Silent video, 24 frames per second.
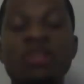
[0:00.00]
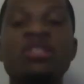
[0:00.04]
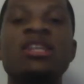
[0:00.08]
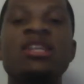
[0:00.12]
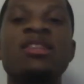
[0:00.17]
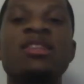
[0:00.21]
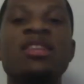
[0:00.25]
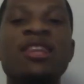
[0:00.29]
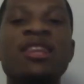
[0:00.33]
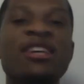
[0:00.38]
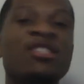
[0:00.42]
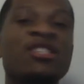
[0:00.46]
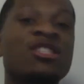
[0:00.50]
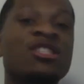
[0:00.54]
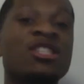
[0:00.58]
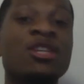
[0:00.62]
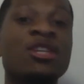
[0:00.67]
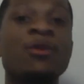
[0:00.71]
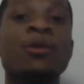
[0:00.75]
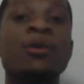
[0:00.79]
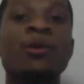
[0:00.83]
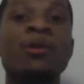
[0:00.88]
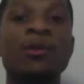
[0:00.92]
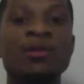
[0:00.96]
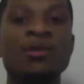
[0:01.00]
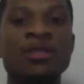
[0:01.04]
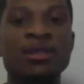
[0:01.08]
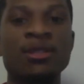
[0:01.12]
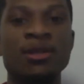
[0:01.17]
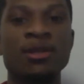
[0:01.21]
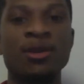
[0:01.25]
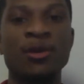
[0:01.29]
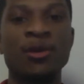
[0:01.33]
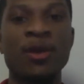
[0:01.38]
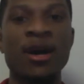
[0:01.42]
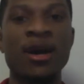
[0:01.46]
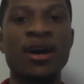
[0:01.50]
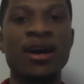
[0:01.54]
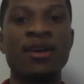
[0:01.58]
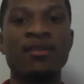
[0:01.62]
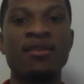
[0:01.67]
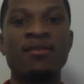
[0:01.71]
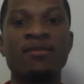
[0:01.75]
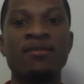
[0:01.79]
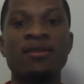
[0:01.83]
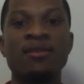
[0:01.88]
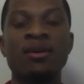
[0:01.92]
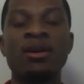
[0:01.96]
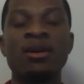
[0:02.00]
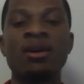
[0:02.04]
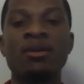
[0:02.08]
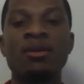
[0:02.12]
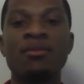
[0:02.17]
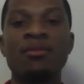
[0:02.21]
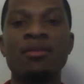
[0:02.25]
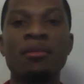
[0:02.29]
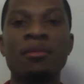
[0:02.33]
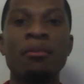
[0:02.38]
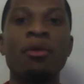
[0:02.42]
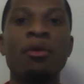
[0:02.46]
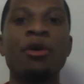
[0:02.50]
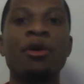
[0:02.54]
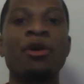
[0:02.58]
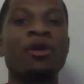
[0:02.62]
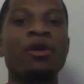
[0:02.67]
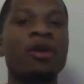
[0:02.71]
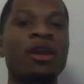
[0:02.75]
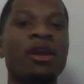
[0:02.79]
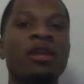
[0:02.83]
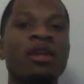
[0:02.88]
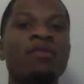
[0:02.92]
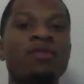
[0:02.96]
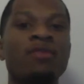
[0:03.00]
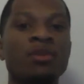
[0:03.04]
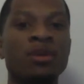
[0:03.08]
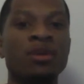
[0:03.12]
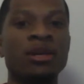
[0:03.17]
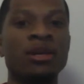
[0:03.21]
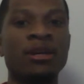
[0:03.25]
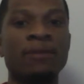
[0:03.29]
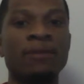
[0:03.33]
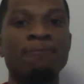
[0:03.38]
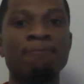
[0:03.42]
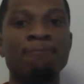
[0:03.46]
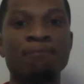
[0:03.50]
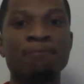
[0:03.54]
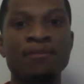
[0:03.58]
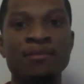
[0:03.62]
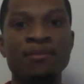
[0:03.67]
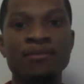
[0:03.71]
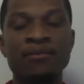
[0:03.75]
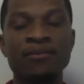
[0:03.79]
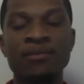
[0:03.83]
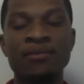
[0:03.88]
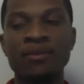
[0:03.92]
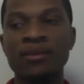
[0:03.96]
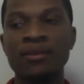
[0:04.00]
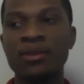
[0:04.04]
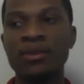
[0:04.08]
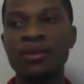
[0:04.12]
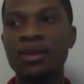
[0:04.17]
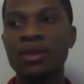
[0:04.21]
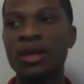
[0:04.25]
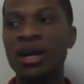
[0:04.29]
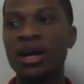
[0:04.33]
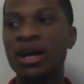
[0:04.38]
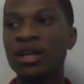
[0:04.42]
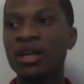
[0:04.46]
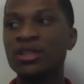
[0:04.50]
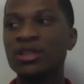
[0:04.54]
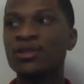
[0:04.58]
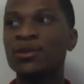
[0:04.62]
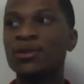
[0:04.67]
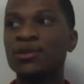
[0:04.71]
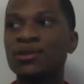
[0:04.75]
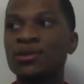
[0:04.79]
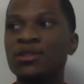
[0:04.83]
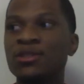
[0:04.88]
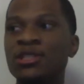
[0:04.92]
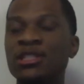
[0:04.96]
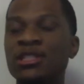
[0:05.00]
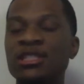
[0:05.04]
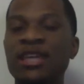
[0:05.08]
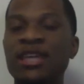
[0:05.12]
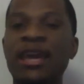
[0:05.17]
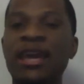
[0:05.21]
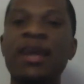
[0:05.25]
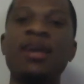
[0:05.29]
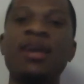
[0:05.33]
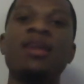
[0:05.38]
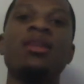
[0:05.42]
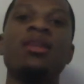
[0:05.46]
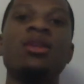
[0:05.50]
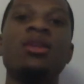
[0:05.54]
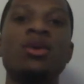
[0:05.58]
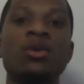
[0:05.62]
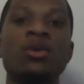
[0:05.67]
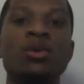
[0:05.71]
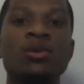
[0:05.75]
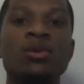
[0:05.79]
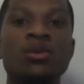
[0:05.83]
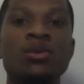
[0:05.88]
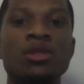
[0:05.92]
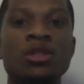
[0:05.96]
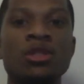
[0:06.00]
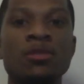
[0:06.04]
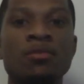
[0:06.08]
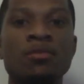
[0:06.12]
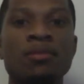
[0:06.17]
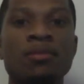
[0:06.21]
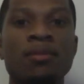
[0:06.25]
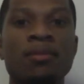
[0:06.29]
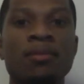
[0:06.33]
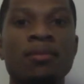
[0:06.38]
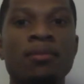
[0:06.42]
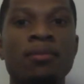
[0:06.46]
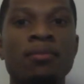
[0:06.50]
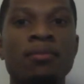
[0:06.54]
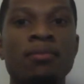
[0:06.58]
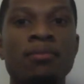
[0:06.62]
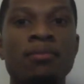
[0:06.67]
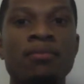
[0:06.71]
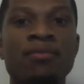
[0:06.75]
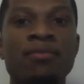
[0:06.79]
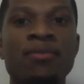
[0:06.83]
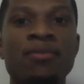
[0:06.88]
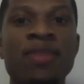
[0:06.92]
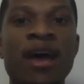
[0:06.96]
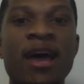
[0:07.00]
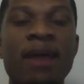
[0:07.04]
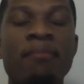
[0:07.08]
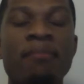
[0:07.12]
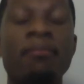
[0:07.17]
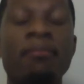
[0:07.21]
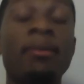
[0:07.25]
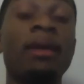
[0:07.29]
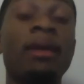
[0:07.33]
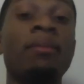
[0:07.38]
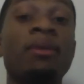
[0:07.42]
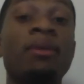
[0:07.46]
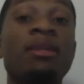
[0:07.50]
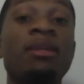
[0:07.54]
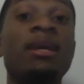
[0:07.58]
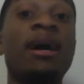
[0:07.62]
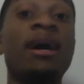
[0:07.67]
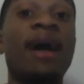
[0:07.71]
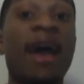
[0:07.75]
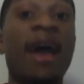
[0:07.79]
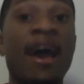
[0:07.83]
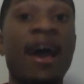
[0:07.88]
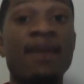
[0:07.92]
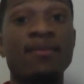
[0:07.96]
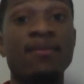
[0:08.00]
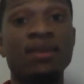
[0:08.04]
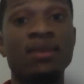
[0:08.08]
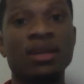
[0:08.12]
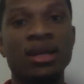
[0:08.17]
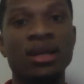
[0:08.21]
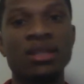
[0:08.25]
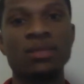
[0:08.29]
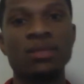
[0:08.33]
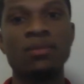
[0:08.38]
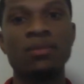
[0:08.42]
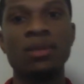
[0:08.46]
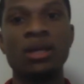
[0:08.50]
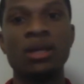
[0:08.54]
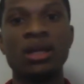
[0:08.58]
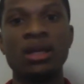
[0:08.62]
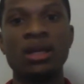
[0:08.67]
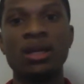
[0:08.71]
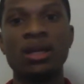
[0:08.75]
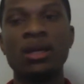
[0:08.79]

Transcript: said the less zeros you have, the more creative you get. Uh, so taking those that maybe not having as many